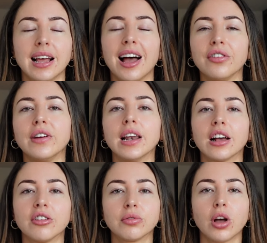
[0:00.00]
I feel
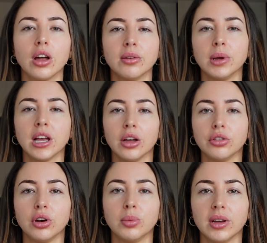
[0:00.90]
like I've kind of been going
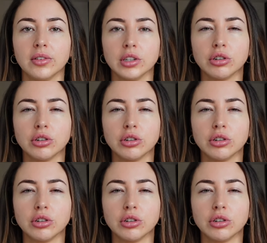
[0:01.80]
through a bit of a